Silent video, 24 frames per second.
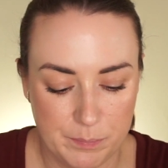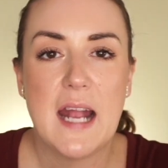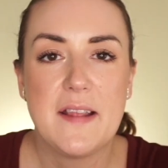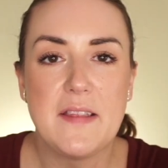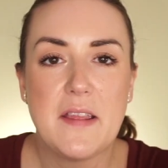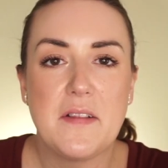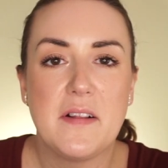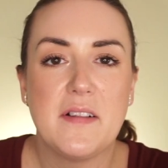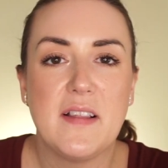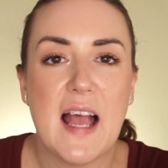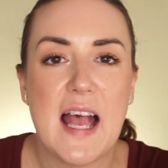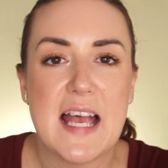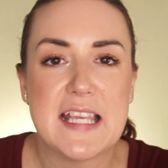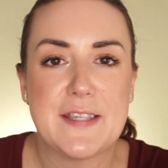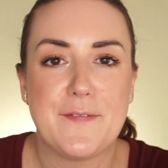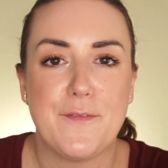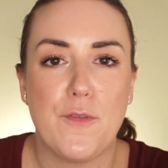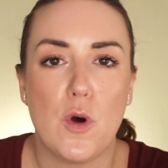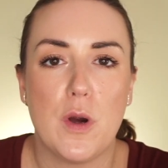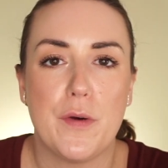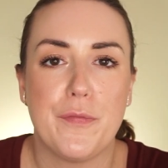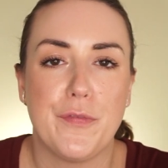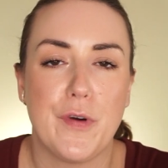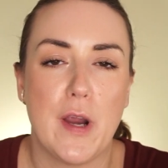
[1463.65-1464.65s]
And then the last
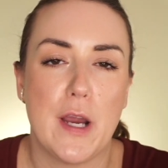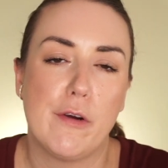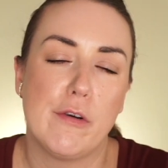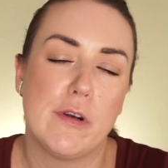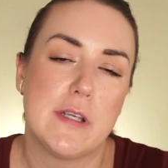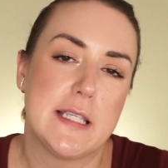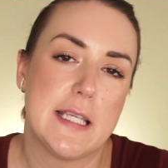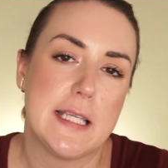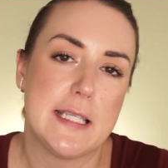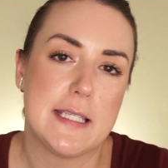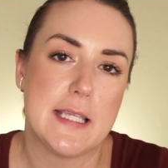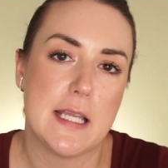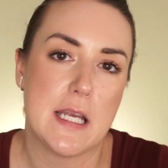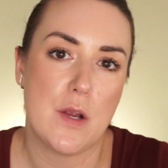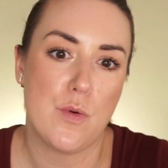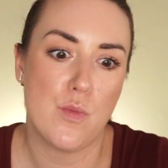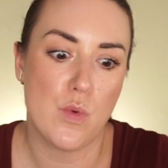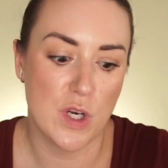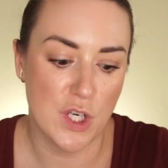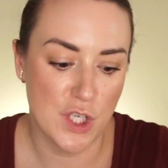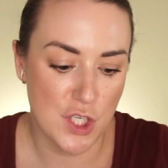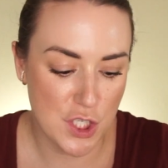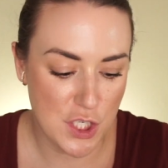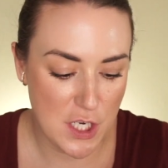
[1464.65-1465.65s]
4 fragrances that I
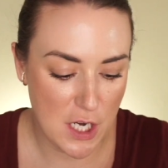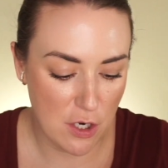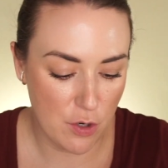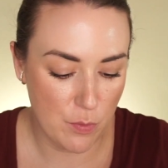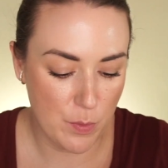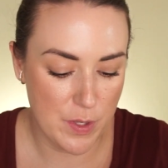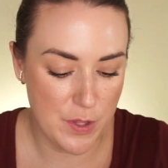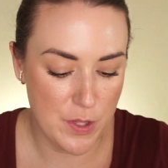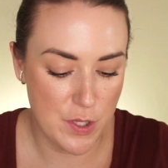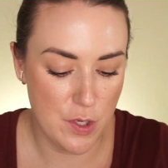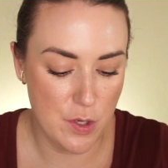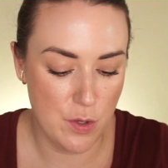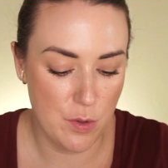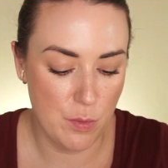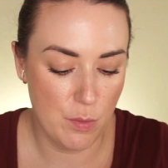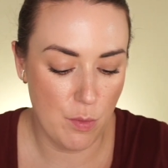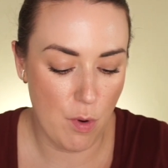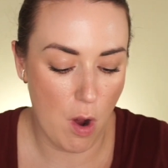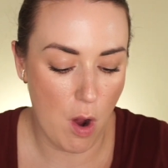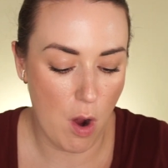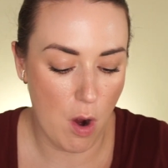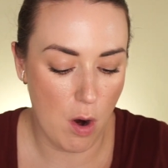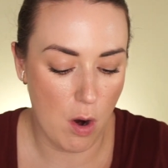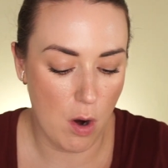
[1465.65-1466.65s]
want to share with you
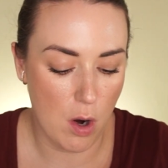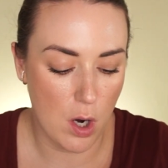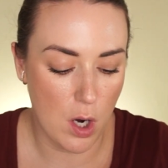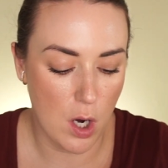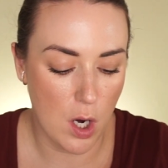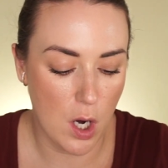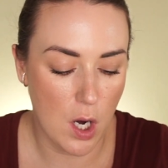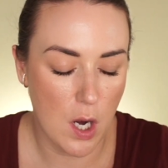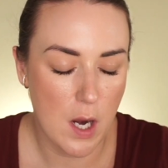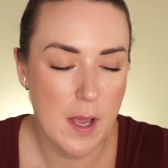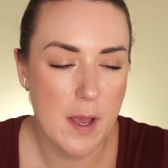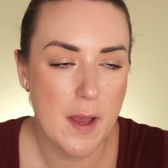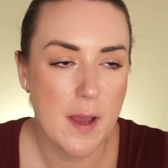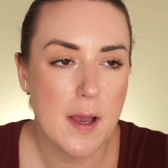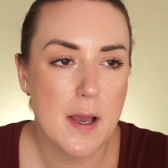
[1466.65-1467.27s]
are,